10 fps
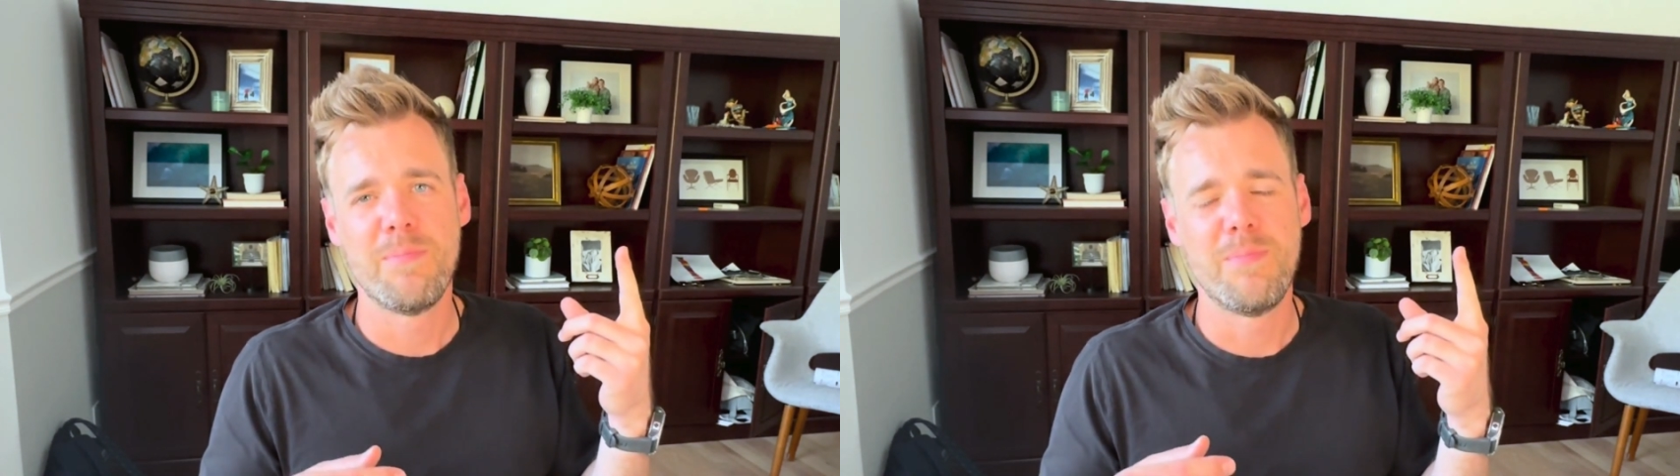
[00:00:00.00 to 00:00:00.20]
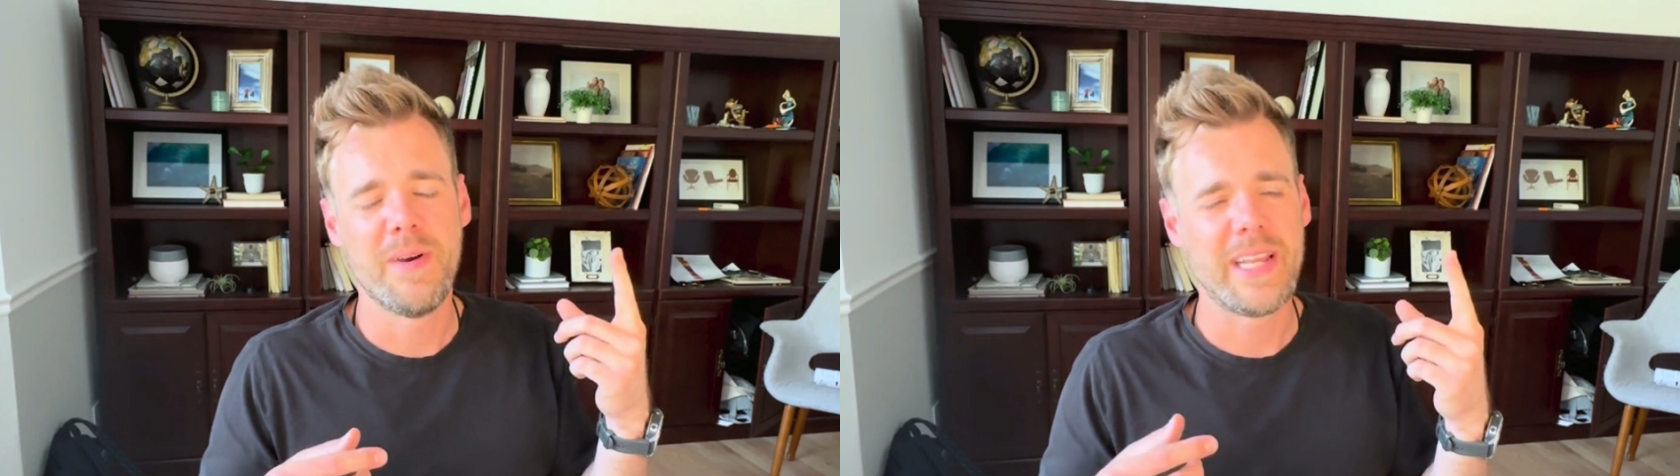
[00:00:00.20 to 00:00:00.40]

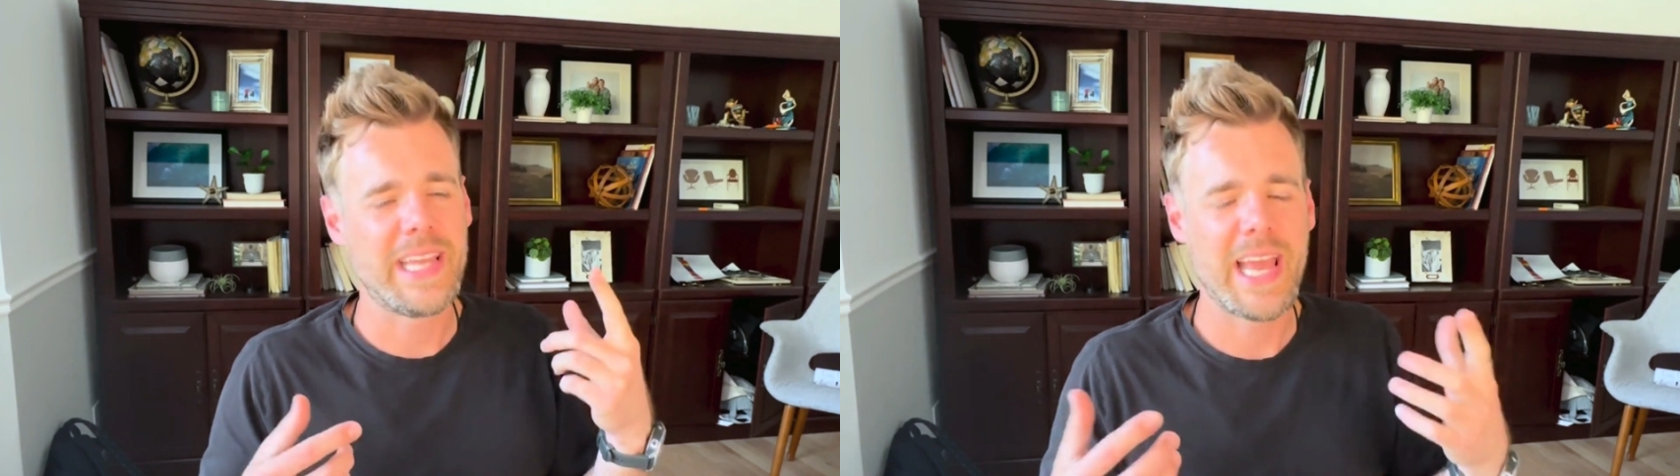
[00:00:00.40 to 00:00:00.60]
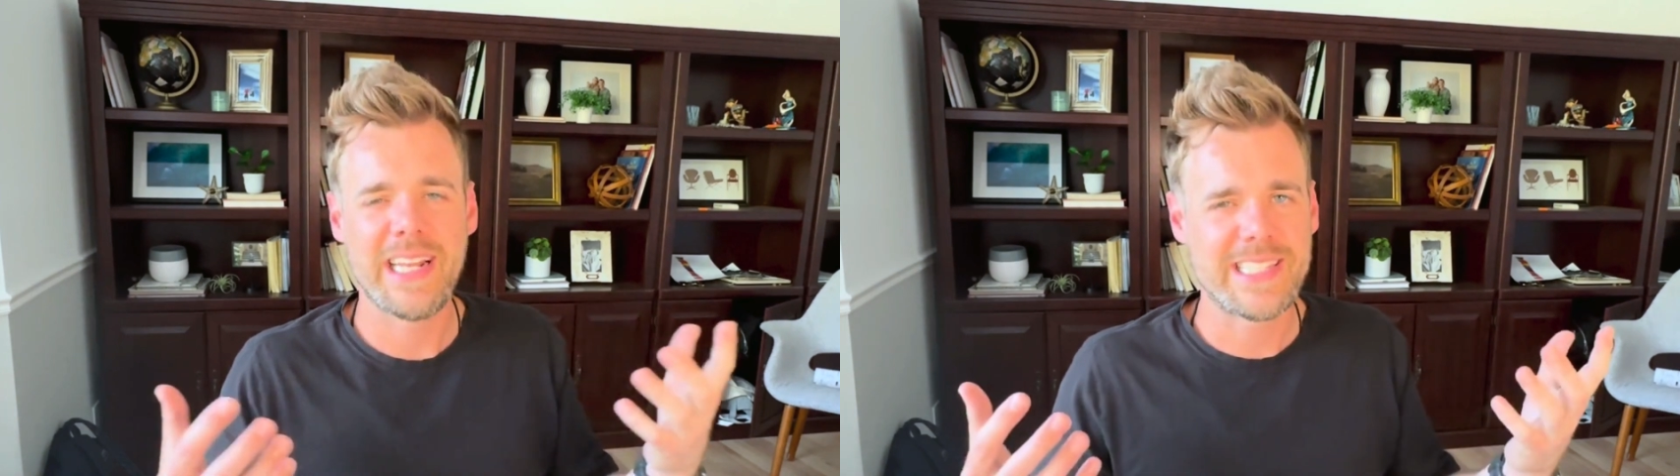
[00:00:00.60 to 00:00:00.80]
But
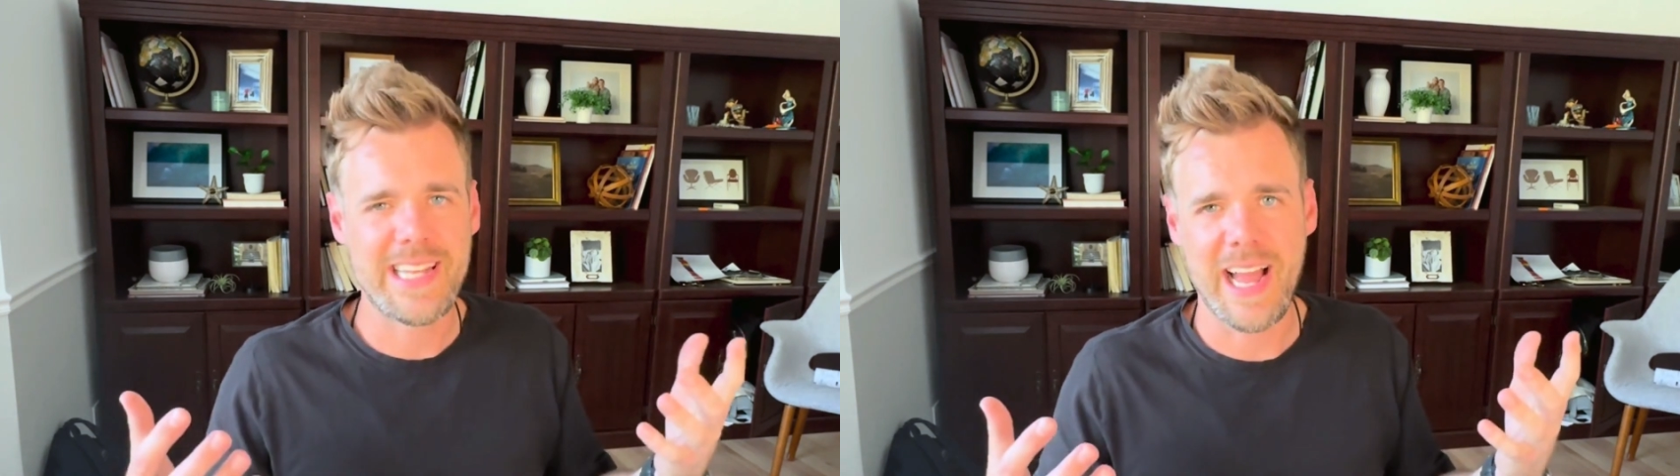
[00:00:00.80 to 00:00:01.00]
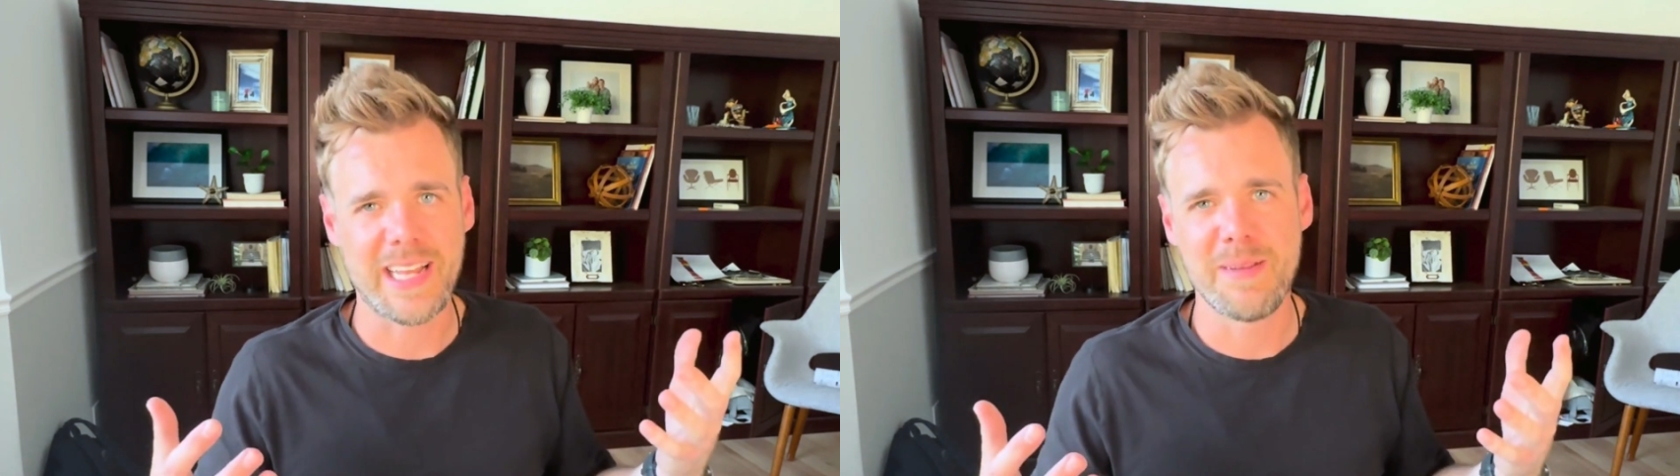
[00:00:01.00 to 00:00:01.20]
again, it's
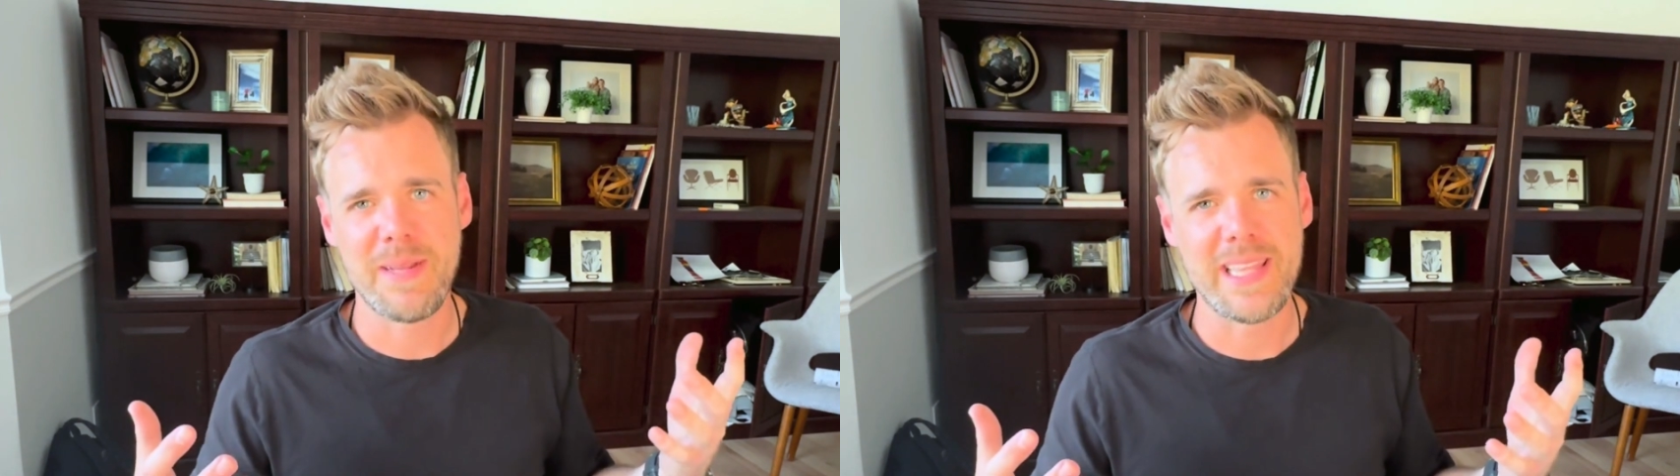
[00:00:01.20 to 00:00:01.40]
not going to be